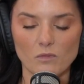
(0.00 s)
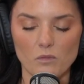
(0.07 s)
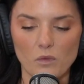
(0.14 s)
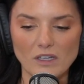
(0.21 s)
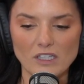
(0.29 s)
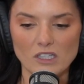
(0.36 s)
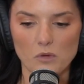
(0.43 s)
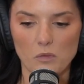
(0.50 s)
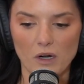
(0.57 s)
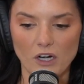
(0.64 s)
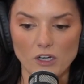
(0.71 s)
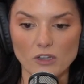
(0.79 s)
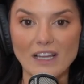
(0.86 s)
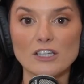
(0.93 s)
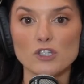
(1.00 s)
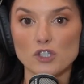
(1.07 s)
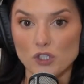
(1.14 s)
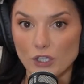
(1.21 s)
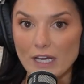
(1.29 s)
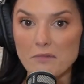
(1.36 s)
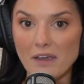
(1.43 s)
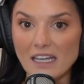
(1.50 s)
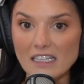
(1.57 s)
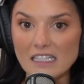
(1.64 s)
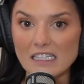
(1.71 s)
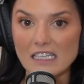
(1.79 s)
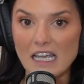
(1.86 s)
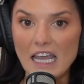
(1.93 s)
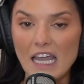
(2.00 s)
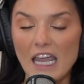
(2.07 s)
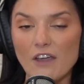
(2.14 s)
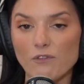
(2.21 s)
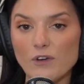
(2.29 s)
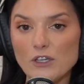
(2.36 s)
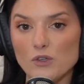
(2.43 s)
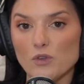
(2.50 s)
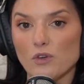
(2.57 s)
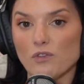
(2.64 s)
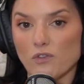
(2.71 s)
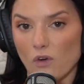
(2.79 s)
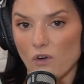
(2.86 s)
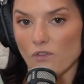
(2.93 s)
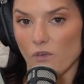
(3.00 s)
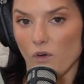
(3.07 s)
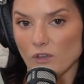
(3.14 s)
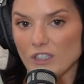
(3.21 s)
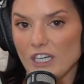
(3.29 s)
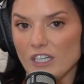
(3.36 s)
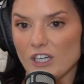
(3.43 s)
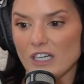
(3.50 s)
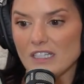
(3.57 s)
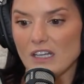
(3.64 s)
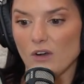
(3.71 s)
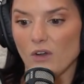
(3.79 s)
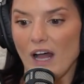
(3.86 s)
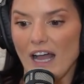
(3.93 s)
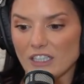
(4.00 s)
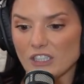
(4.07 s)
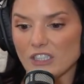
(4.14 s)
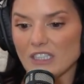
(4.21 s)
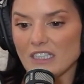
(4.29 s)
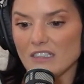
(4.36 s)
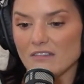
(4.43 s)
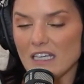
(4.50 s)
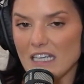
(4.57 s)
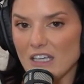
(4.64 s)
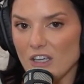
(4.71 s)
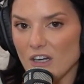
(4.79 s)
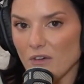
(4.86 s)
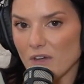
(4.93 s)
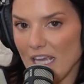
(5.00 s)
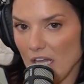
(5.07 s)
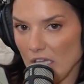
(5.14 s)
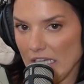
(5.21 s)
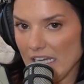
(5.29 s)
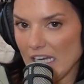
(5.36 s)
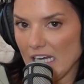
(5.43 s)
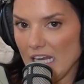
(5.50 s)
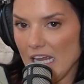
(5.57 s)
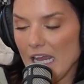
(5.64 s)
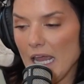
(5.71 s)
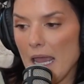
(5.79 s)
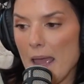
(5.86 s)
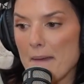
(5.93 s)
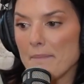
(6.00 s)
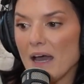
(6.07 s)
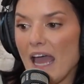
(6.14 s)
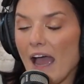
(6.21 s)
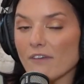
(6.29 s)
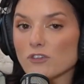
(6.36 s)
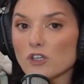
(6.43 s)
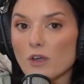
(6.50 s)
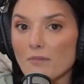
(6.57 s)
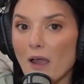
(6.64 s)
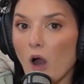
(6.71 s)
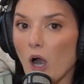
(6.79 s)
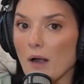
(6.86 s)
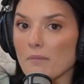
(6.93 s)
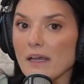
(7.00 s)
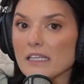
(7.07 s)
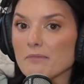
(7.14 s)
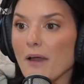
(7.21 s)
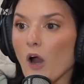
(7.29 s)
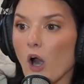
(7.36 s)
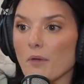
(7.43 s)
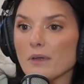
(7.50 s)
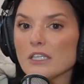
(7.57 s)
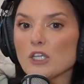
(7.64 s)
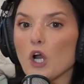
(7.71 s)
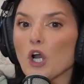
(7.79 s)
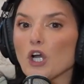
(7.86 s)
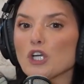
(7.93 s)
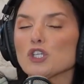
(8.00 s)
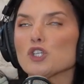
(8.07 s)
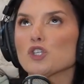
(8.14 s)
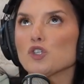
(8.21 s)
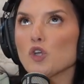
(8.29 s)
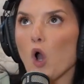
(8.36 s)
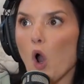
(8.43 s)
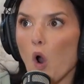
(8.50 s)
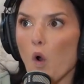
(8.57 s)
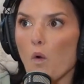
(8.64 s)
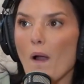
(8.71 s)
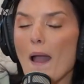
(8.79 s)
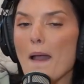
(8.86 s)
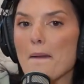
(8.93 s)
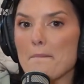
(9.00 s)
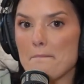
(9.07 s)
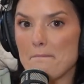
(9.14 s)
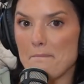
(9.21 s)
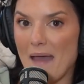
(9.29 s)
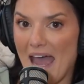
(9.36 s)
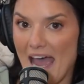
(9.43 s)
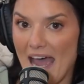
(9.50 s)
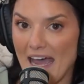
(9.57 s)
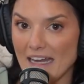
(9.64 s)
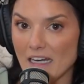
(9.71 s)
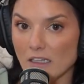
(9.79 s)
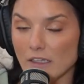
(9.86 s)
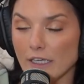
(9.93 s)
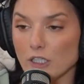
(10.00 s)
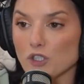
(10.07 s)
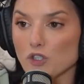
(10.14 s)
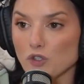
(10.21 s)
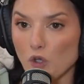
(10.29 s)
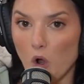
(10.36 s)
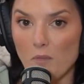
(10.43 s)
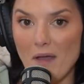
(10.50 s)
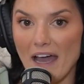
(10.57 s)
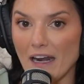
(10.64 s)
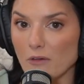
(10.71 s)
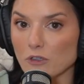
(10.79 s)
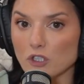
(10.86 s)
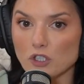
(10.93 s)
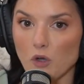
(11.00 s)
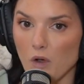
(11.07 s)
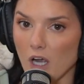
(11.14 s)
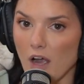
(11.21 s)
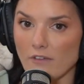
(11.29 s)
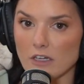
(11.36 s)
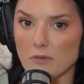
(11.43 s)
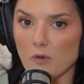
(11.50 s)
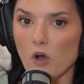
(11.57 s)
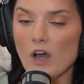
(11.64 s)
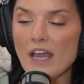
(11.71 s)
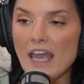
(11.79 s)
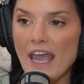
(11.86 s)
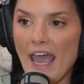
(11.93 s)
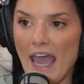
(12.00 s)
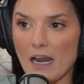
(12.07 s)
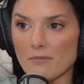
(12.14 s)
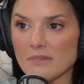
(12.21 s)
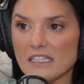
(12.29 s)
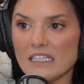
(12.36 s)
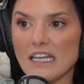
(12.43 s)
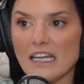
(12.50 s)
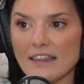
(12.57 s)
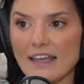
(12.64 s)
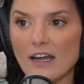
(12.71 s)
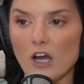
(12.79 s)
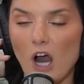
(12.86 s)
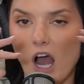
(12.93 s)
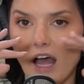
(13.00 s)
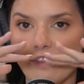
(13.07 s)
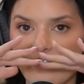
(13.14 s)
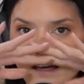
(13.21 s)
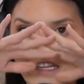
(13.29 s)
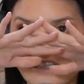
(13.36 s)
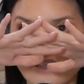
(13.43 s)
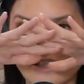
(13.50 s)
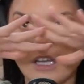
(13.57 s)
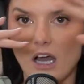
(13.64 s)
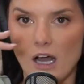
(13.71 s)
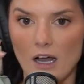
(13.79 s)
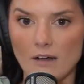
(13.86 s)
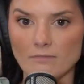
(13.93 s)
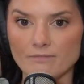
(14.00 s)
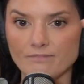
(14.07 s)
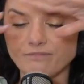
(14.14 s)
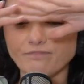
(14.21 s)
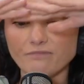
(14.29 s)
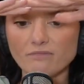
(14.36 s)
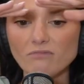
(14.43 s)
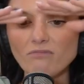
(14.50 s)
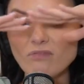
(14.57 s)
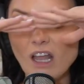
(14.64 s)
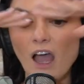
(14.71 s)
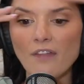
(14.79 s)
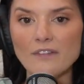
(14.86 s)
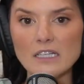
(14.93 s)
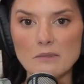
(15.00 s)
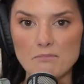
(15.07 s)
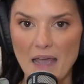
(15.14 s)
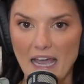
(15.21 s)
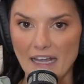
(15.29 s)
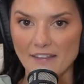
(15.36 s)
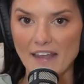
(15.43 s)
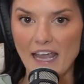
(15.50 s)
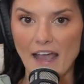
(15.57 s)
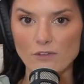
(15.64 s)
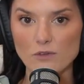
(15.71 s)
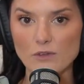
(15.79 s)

what's the word? Less treatments if we do the full voltage because it'll actually, you know, kill it. But after doing my armpits hurt so bad, like so bad. I was so uncomfortable. And I'm sitting there on this bed. They have